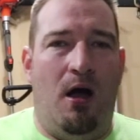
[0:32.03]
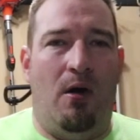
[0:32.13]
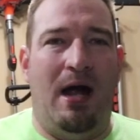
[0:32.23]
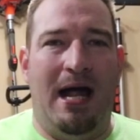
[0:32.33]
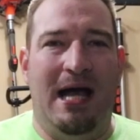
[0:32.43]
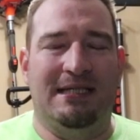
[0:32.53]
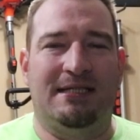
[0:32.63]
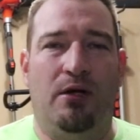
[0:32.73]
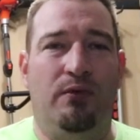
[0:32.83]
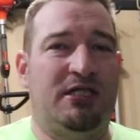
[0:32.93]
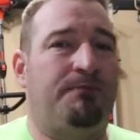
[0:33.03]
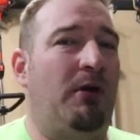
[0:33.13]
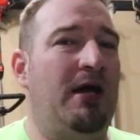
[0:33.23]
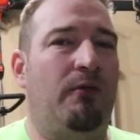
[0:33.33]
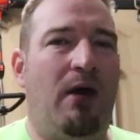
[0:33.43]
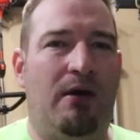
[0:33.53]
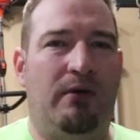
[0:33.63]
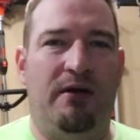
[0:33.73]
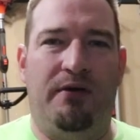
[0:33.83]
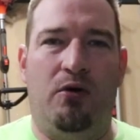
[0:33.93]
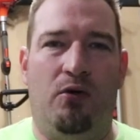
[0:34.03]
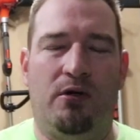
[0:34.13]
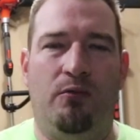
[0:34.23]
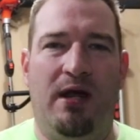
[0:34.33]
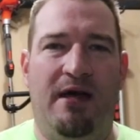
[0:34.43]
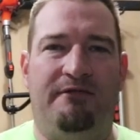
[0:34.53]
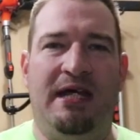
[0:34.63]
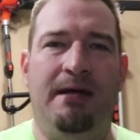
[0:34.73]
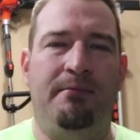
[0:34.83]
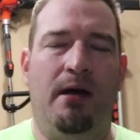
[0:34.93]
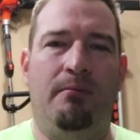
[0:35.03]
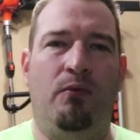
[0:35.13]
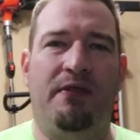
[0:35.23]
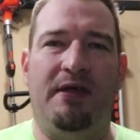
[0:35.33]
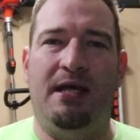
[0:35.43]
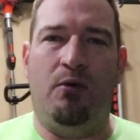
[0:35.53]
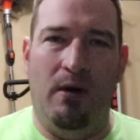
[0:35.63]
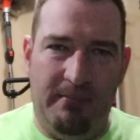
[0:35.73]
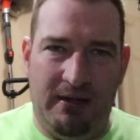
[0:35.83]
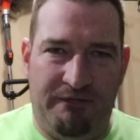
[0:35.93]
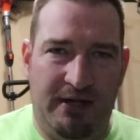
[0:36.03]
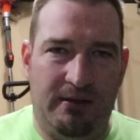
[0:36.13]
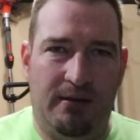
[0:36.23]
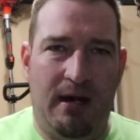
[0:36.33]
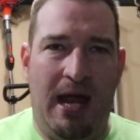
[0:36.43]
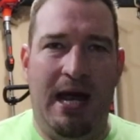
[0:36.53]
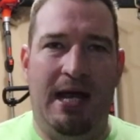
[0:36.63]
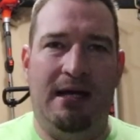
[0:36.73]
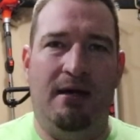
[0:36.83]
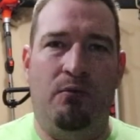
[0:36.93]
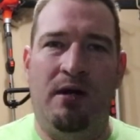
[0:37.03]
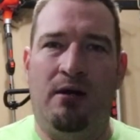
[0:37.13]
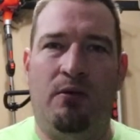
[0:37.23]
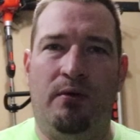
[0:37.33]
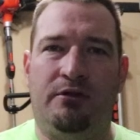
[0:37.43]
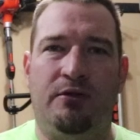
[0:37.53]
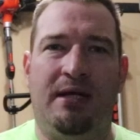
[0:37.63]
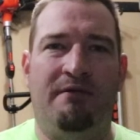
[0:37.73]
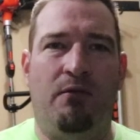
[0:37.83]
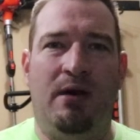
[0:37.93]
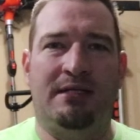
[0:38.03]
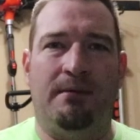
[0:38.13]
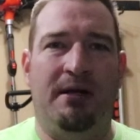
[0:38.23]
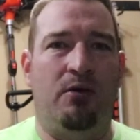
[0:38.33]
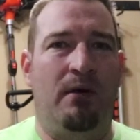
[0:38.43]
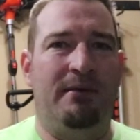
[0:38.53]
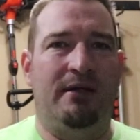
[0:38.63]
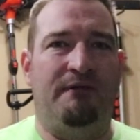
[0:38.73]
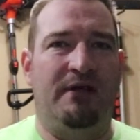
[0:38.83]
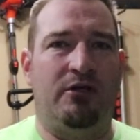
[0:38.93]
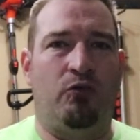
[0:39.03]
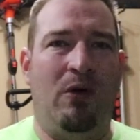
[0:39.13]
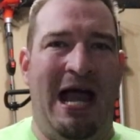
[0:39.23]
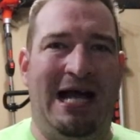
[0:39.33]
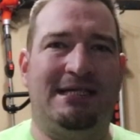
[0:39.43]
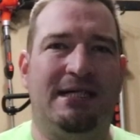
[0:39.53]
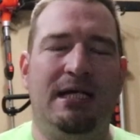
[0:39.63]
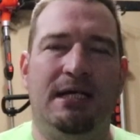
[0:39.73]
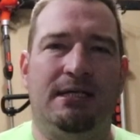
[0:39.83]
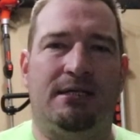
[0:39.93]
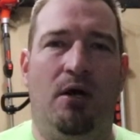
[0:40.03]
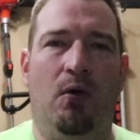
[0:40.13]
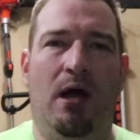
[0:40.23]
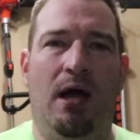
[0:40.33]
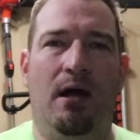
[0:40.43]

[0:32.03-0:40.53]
Alright guys, so with spring right around the corner, we have teamed up with Equipment Defender and we are going to give away some Equipment Defender racks. So